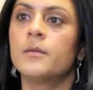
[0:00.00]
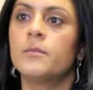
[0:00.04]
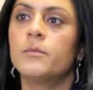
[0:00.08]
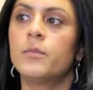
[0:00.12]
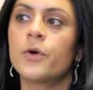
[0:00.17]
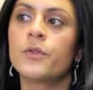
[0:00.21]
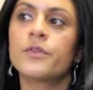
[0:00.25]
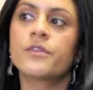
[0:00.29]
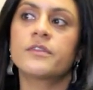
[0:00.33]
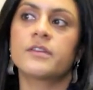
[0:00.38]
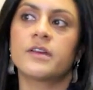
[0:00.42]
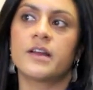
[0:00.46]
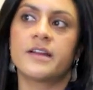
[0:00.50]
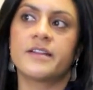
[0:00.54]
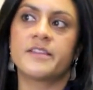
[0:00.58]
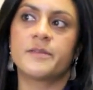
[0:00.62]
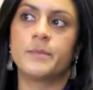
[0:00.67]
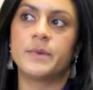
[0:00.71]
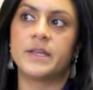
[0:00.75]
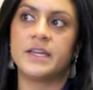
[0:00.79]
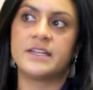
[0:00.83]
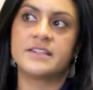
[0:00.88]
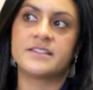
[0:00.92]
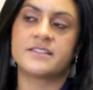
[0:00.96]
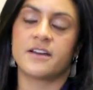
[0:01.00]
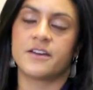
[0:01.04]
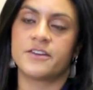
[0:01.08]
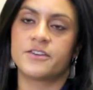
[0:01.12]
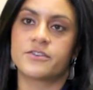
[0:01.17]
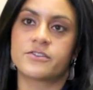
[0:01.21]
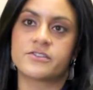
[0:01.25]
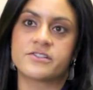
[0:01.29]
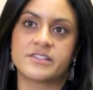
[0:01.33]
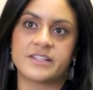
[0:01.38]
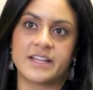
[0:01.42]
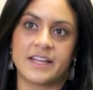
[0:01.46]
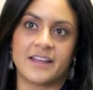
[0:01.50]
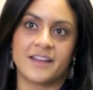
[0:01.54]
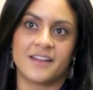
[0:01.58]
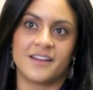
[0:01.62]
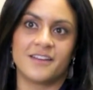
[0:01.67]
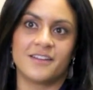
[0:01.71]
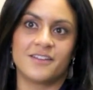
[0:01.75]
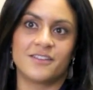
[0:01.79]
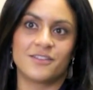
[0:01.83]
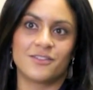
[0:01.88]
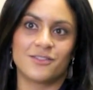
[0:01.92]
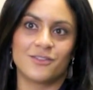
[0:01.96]
both sides begin to
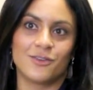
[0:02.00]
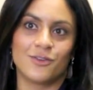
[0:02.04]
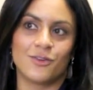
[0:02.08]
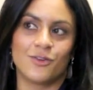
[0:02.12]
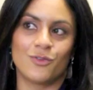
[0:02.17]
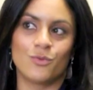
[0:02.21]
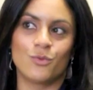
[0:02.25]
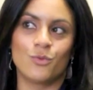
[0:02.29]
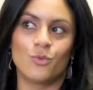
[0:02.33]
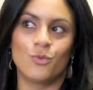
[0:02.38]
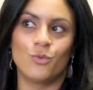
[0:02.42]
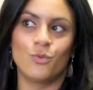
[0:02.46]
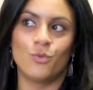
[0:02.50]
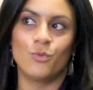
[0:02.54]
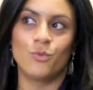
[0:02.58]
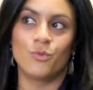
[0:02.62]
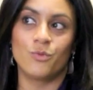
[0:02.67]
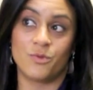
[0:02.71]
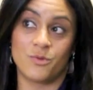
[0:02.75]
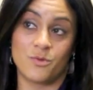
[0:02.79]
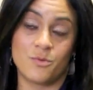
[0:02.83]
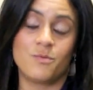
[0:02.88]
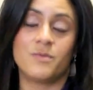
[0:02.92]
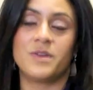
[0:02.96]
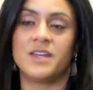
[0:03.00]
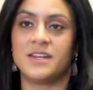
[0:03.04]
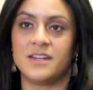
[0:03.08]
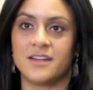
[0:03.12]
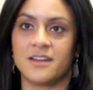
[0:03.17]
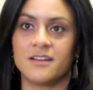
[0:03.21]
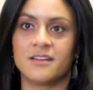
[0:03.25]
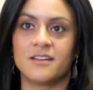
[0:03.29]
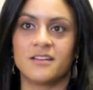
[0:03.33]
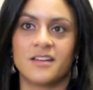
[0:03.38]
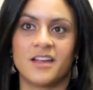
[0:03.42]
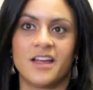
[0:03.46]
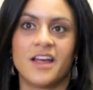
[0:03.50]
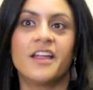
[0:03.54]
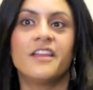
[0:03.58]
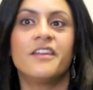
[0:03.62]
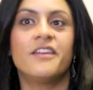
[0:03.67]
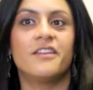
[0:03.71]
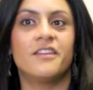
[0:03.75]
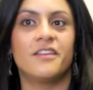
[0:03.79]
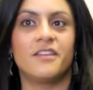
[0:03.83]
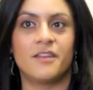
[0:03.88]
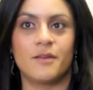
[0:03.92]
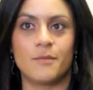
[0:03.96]
understand the media,
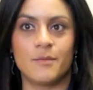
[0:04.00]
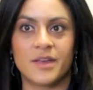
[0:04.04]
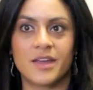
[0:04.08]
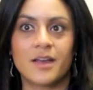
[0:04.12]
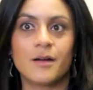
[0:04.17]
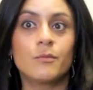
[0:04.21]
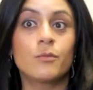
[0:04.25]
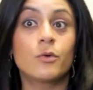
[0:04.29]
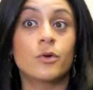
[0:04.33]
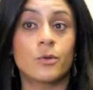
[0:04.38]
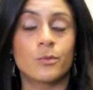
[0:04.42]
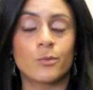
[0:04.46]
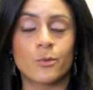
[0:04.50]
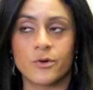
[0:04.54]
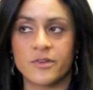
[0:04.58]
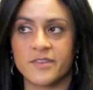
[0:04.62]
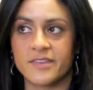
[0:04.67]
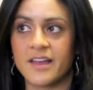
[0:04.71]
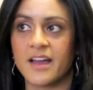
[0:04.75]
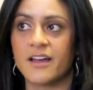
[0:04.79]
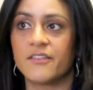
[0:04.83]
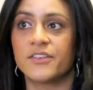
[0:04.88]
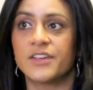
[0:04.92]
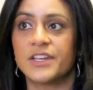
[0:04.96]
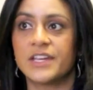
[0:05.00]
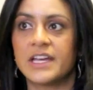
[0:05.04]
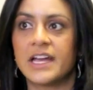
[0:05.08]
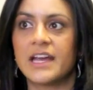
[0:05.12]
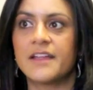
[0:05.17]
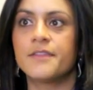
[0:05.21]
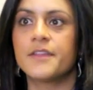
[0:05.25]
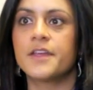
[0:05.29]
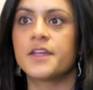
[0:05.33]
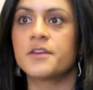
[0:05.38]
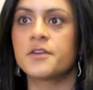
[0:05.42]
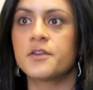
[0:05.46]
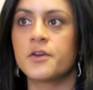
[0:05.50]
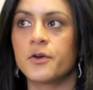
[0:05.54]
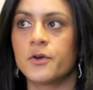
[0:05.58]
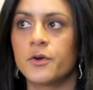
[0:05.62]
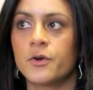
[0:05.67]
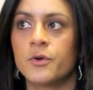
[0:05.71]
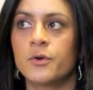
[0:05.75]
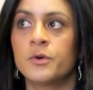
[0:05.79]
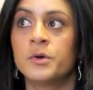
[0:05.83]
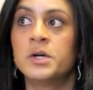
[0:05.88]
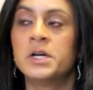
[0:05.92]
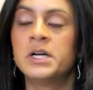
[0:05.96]
and they become more and more savvy, and they
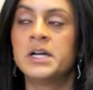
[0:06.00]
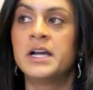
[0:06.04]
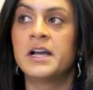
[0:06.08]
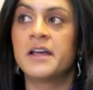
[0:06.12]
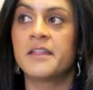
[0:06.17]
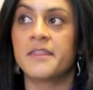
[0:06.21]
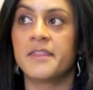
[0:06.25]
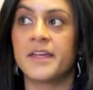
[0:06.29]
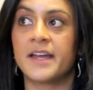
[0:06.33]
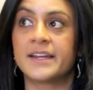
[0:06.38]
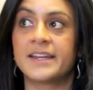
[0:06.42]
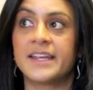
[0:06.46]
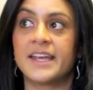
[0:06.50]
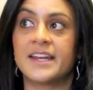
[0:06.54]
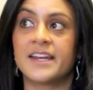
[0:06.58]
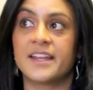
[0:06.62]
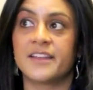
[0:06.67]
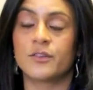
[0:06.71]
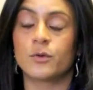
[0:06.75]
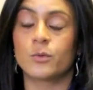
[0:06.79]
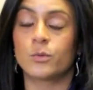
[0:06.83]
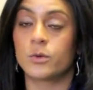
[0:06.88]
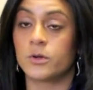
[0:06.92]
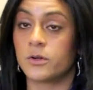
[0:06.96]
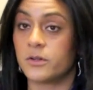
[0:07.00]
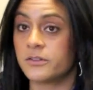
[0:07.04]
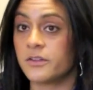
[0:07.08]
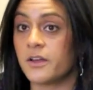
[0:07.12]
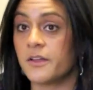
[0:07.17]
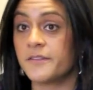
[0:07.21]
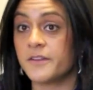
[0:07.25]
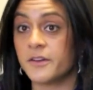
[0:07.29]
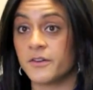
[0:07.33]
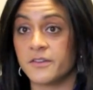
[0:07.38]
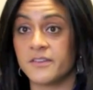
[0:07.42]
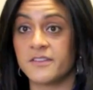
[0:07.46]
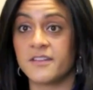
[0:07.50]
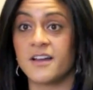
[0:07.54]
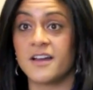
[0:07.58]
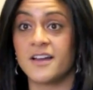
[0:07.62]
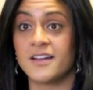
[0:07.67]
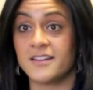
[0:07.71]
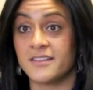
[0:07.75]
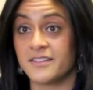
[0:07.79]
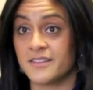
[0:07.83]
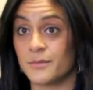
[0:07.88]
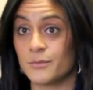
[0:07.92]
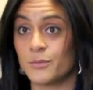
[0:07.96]
know that getting the world on their
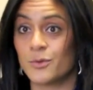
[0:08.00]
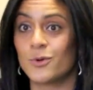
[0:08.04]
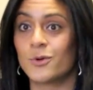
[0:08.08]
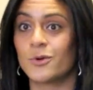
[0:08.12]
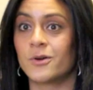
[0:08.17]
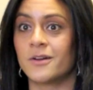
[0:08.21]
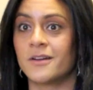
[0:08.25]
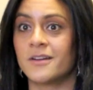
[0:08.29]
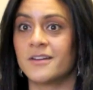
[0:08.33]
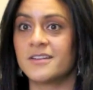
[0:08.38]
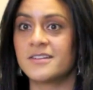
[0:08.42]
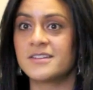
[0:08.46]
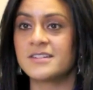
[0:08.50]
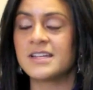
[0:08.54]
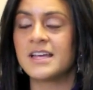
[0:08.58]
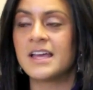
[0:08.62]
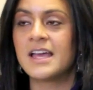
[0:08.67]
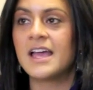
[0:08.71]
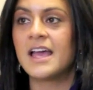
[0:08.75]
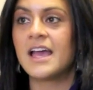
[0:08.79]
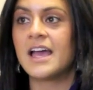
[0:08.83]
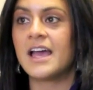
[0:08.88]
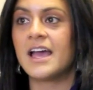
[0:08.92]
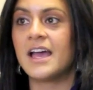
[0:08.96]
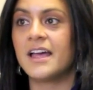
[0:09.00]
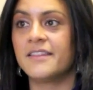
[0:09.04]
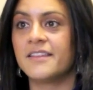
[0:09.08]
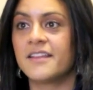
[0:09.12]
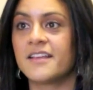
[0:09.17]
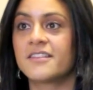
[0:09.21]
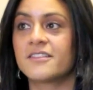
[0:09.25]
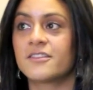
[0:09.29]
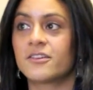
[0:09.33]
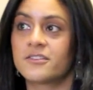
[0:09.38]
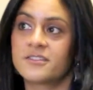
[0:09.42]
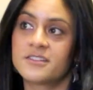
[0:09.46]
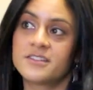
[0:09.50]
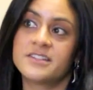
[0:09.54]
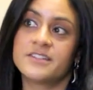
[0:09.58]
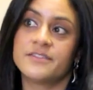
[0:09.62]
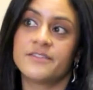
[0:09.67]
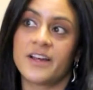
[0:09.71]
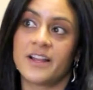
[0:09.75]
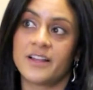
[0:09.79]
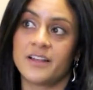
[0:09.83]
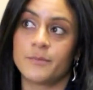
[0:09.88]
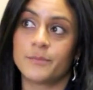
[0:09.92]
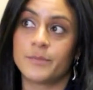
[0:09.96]
side is important, and they start to
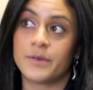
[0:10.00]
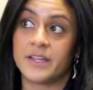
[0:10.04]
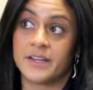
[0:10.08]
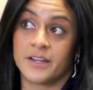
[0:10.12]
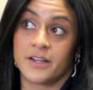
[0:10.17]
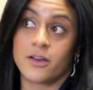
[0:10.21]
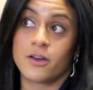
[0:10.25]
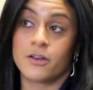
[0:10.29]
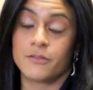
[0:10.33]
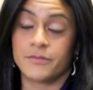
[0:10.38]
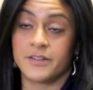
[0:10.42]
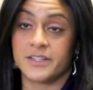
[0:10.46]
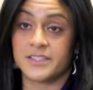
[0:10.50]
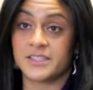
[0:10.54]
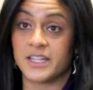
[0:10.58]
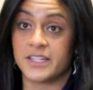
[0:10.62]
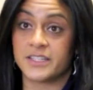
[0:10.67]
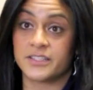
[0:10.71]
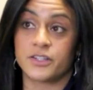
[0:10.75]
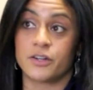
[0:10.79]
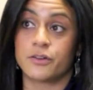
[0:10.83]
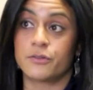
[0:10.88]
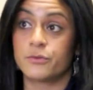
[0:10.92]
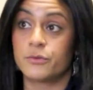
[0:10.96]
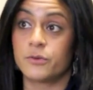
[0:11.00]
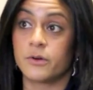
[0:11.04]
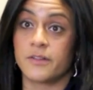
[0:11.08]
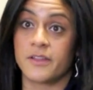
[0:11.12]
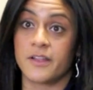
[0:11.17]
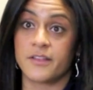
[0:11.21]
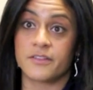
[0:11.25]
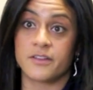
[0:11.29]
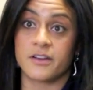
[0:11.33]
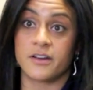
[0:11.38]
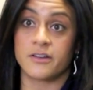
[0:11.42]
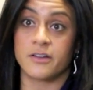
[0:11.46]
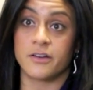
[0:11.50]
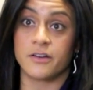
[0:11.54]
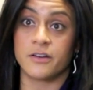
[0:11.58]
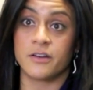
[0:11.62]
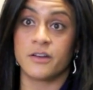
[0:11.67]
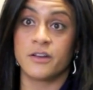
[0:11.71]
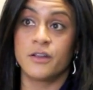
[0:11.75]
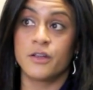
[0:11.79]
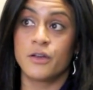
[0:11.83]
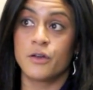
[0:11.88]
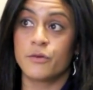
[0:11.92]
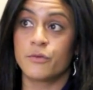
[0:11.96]
develop, in a conflict like Darfur that's gone on
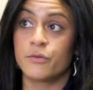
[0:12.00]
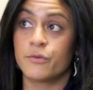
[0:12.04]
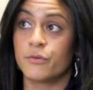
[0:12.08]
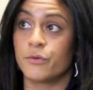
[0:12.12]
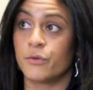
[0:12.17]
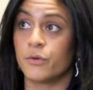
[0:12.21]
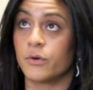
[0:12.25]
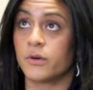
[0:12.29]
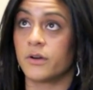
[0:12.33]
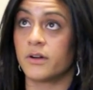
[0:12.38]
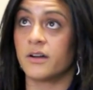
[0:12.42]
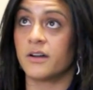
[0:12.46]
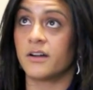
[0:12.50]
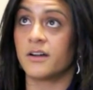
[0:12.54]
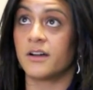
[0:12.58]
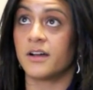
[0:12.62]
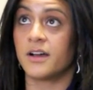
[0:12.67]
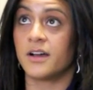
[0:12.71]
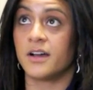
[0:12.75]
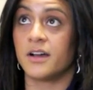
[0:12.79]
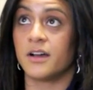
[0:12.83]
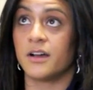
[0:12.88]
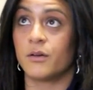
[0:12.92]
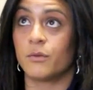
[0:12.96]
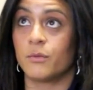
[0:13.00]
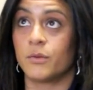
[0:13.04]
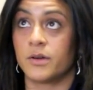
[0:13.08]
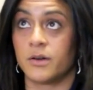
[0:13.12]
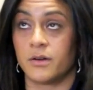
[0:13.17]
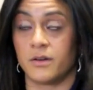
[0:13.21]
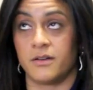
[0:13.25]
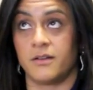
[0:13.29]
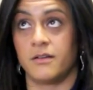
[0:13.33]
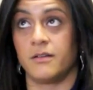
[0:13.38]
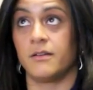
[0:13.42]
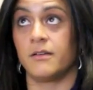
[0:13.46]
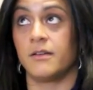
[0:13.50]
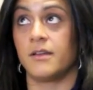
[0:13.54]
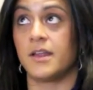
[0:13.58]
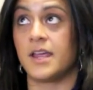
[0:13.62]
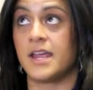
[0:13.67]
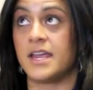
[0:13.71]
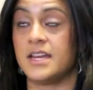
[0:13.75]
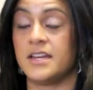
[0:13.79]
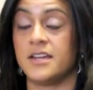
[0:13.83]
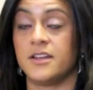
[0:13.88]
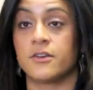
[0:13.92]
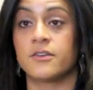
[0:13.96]
for
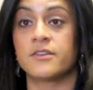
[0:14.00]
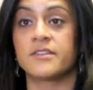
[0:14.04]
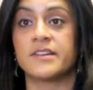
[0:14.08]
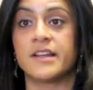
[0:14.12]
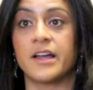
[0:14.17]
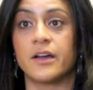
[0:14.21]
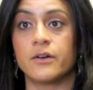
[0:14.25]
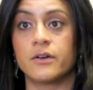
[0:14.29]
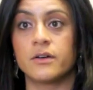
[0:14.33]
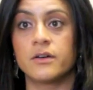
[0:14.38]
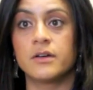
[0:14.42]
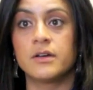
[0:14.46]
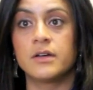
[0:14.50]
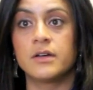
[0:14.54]
8 years now,